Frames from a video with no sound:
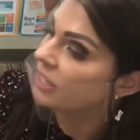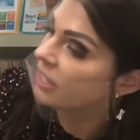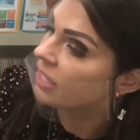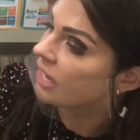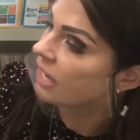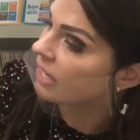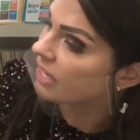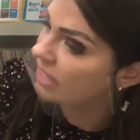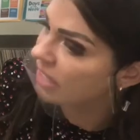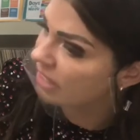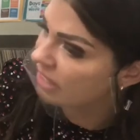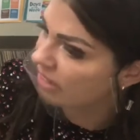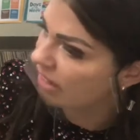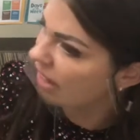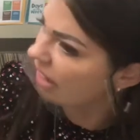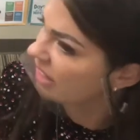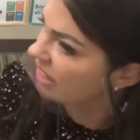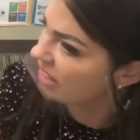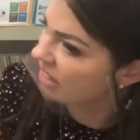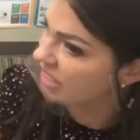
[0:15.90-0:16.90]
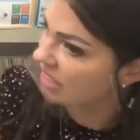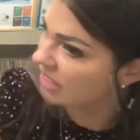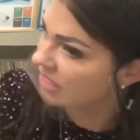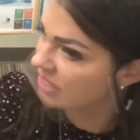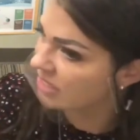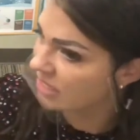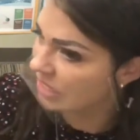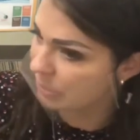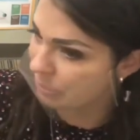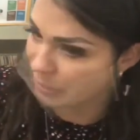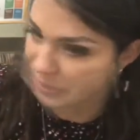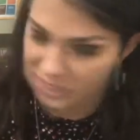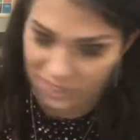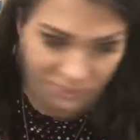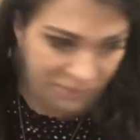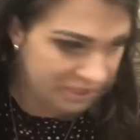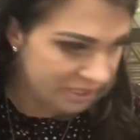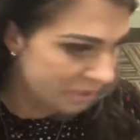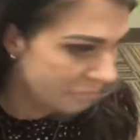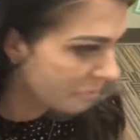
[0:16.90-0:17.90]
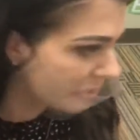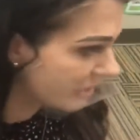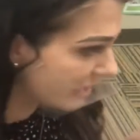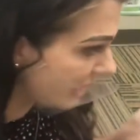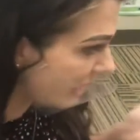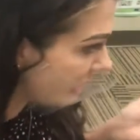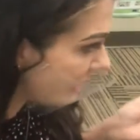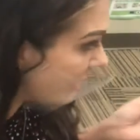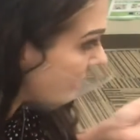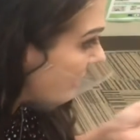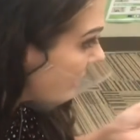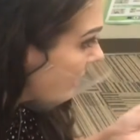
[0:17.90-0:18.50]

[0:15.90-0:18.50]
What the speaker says: Anything else that I missed about number lines?